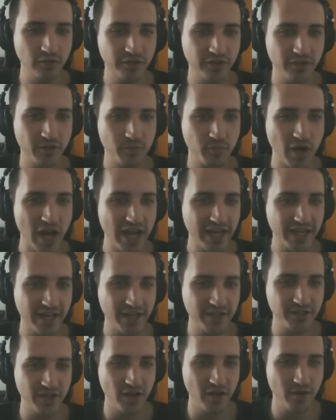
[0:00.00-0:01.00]
at the bracket, I
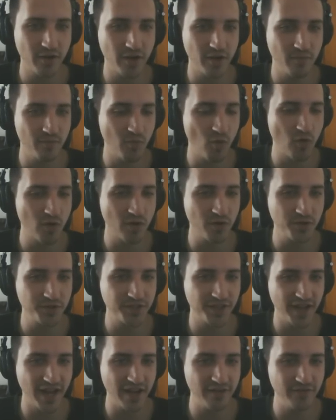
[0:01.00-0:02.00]
saw Immortals
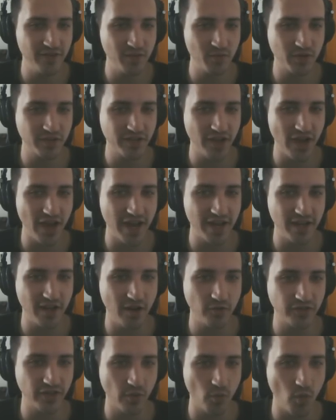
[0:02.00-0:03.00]
and Envy were tied, and I
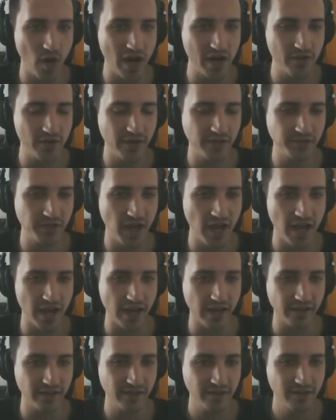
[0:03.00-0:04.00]
was like, why are they
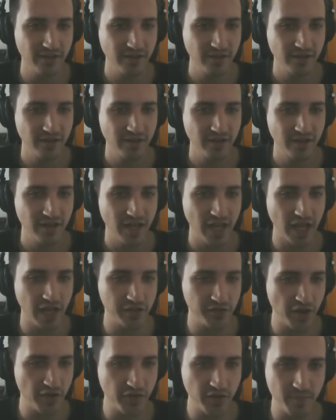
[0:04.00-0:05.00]
tied? And I
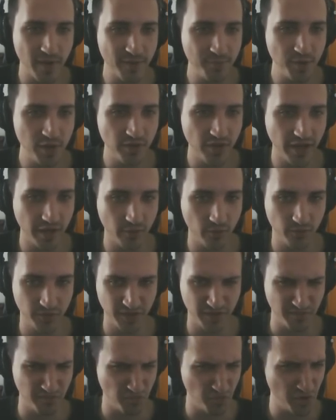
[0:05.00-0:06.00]
thought there might be like
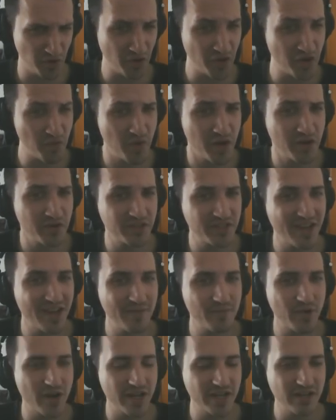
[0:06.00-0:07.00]
some really weird
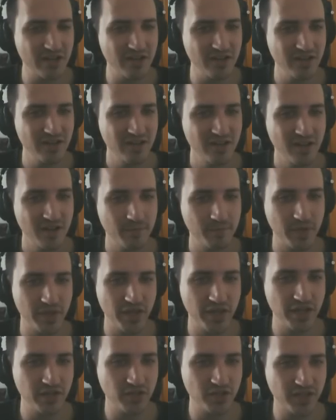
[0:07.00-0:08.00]
tiebreaker, but
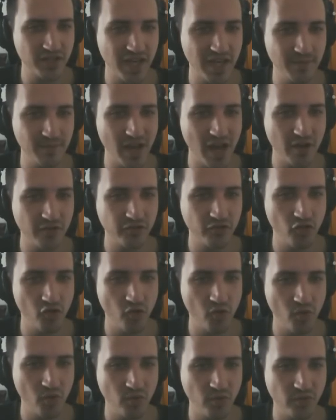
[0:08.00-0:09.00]
then it just came down
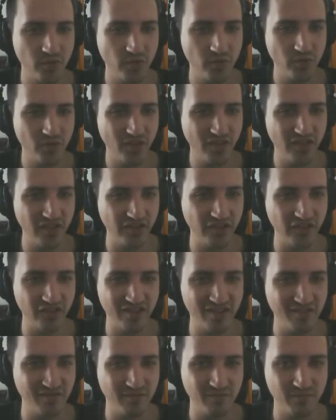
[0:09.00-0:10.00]
to this
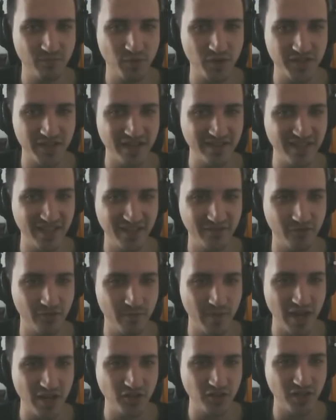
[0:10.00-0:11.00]
isn't presenting
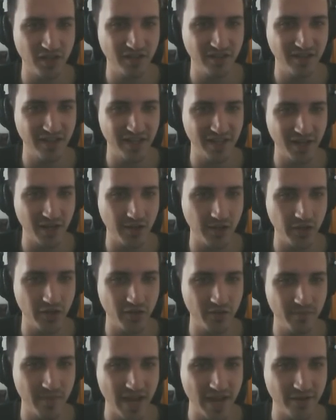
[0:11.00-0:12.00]
information in a
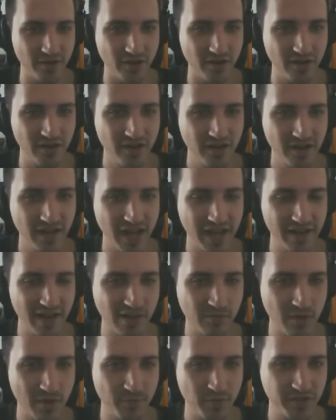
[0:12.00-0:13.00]
clear manner and
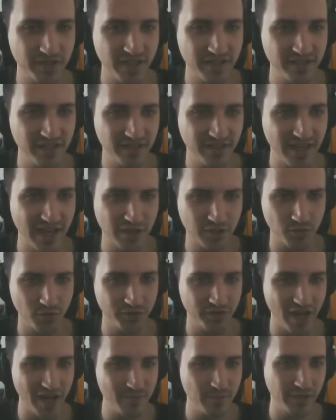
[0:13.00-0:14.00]
not representing the actual
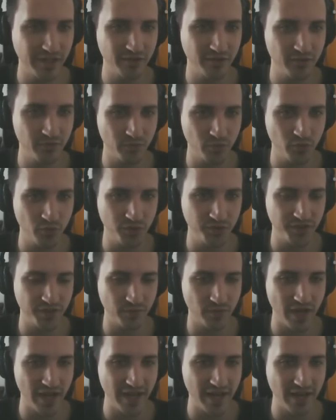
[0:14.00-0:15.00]
tiebreaker rules that
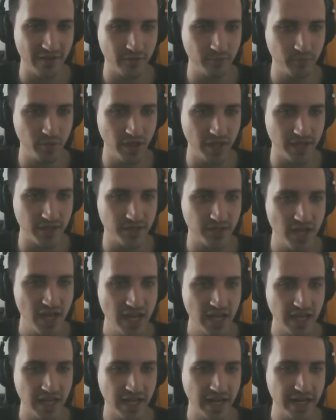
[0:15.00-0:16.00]
Riot have in place.
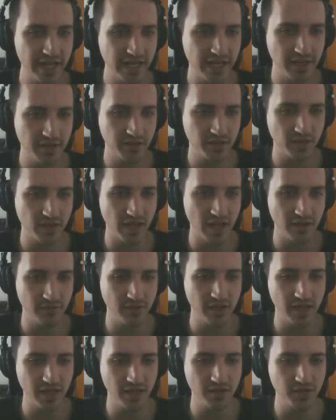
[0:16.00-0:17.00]
In any case,
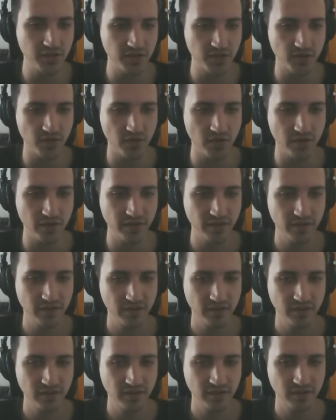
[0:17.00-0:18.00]
Envy is third,
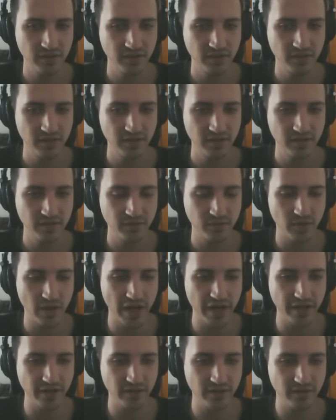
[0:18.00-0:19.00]

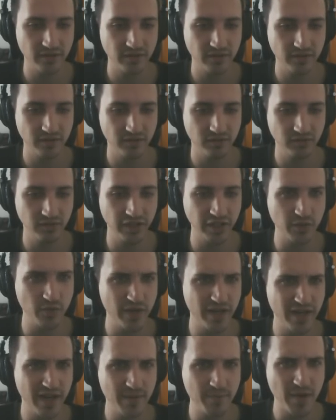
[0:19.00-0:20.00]
right? Liquid
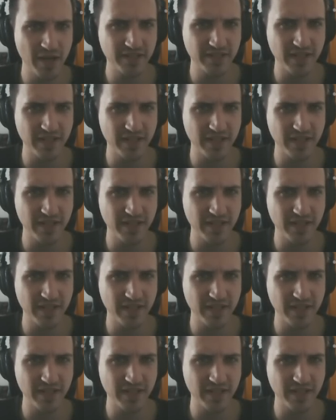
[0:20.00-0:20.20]
and Apex, I